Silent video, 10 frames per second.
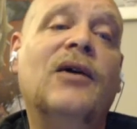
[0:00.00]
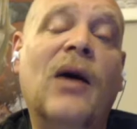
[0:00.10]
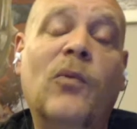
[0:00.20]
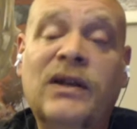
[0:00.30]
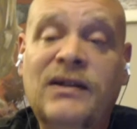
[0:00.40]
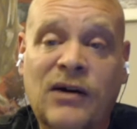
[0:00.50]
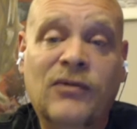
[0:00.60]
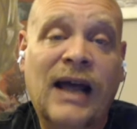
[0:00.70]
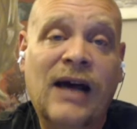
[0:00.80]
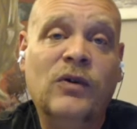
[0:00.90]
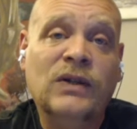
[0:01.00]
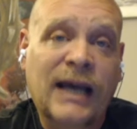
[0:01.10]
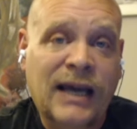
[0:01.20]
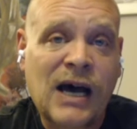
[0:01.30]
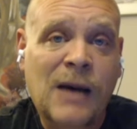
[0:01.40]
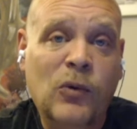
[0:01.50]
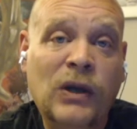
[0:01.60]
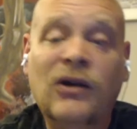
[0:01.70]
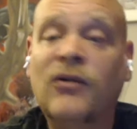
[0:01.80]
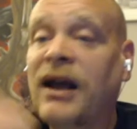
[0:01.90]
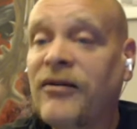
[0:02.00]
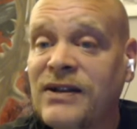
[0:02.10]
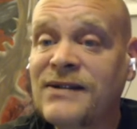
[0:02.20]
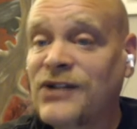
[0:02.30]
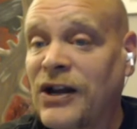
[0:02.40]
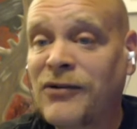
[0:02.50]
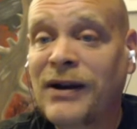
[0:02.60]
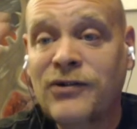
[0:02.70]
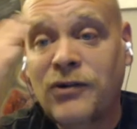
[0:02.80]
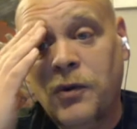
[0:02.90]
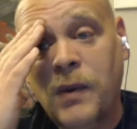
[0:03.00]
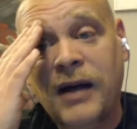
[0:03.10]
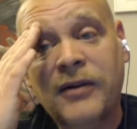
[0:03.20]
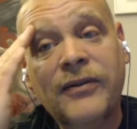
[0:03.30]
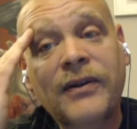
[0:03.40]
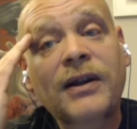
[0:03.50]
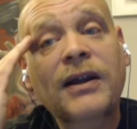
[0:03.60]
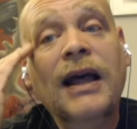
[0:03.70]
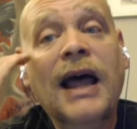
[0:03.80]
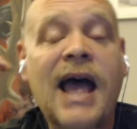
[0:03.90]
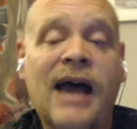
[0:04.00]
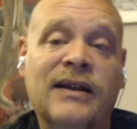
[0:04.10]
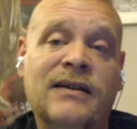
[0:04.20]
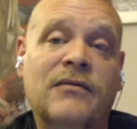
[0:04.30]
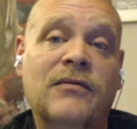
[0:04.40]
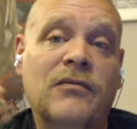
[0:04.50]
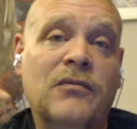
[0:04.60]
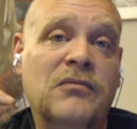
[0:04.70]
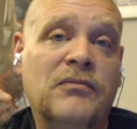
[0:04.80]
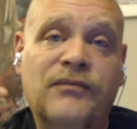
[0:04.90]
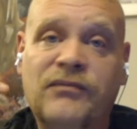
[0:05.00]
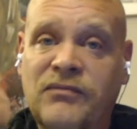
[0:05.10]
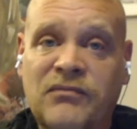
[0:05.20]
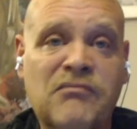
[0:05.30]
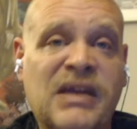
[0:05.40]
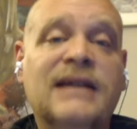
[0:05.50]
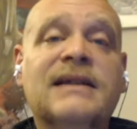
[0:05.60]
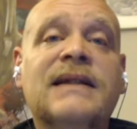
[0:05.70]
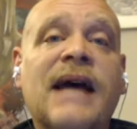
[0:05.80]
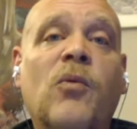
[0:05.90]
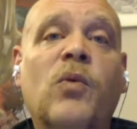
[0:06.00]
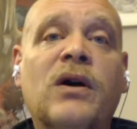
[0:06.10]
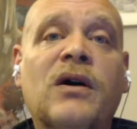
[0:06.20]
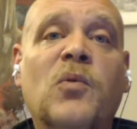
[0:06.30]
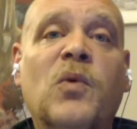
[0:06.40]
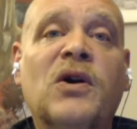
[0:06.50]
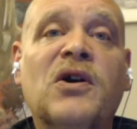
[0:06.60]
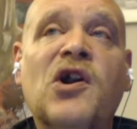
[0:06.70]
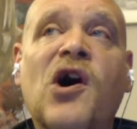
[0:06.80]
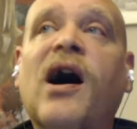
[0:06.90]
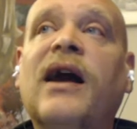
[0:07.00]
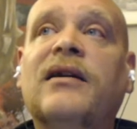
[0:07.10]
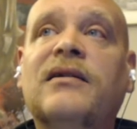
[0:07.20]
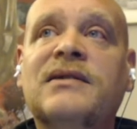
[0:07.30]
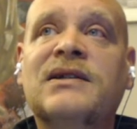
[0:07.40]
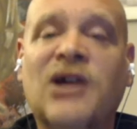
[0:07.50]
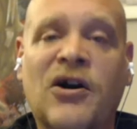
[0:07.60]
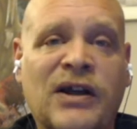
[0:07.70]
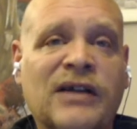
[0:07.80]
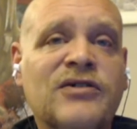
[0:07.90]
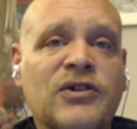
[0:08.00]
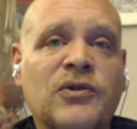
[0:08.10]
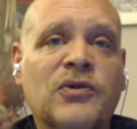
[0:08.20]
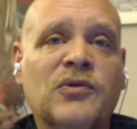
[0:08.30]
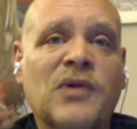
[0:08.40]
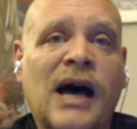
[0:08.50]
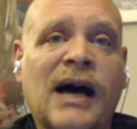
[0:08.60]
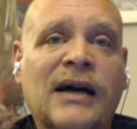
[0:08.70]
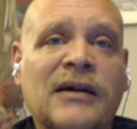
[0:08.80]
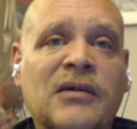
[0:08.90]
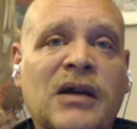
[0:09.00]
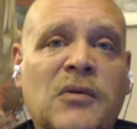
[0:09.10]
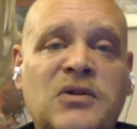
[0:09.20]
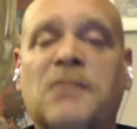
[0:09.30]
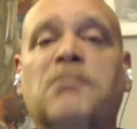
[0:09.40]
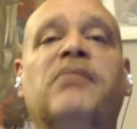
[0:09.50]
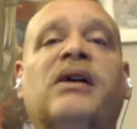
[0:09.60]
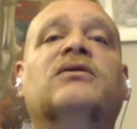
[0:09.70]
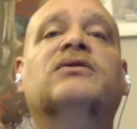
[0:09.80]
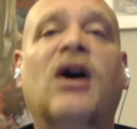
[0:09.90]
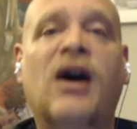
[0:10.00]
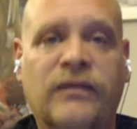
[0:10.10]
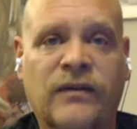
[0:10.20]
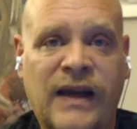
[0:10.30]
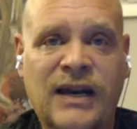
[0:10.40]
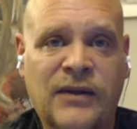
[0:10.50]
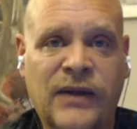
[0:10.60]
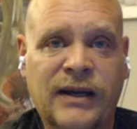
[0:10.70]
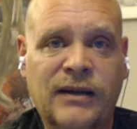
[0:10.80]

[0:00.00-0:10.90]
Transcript: we don't have a leg up. We don't have this generational wealth, and it means that we're not starting to to build off of anything.